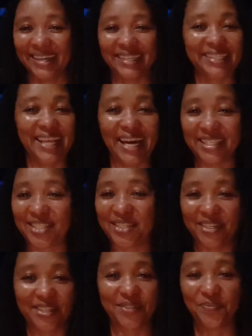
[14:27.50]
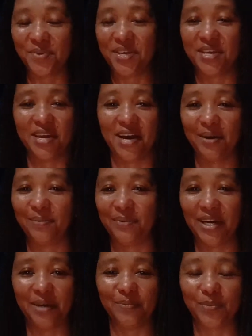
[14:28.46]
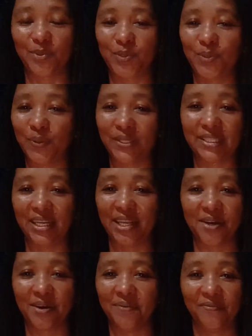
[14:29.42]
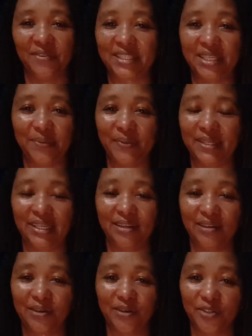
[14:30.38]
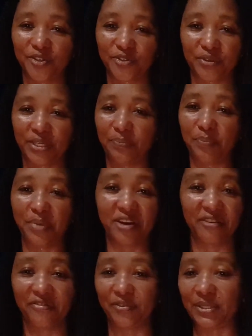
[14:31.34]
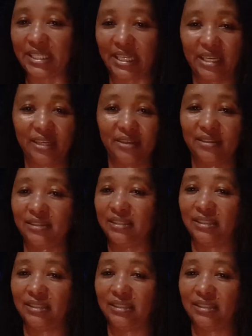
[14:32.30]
That's just me. I'm totally comfortable in the country, barefooted,